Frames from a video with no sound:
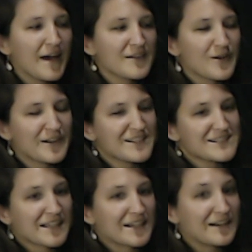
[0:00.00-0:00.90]
And so I just
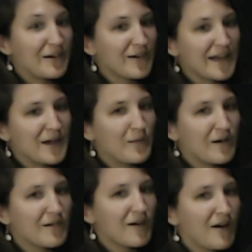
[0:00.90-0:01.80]
decided, okay,
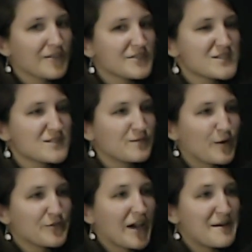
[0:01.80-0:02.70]
well, I'll just
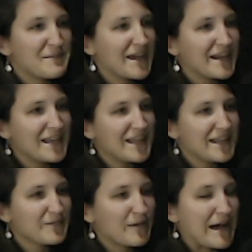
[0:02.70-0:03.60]
full-time
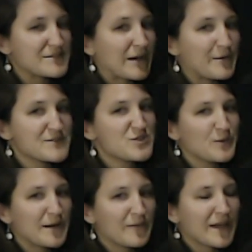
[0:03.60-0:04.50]
nanny as I was
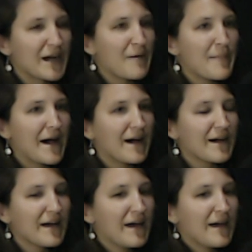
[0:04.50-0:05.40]
doing when I got
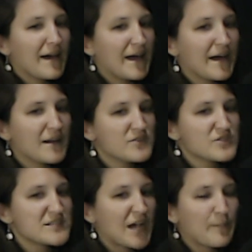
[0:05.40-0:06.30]
back, and
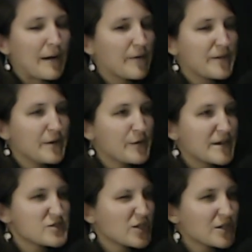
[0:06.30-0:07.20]
just help out with the youth
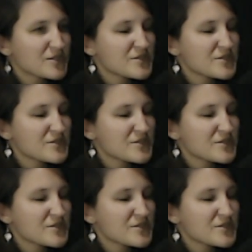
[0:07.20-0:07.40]
at church.